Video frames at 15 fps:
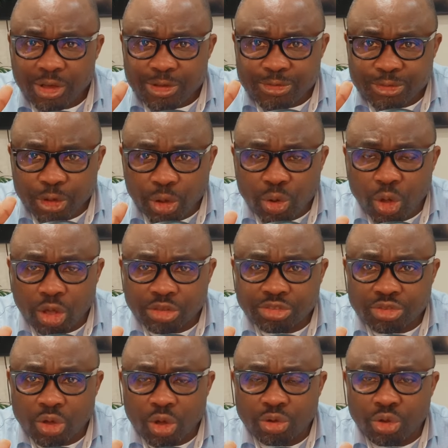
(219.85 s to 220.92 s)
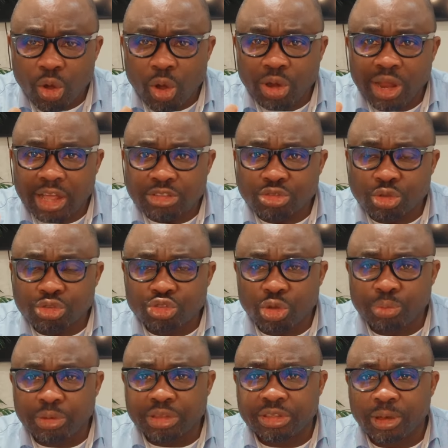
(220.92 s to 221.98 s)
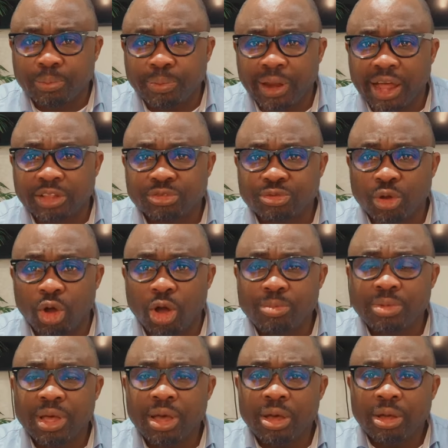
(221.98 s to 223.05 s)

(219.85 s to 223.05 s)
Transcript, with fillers: Follow us on all our social media platforms.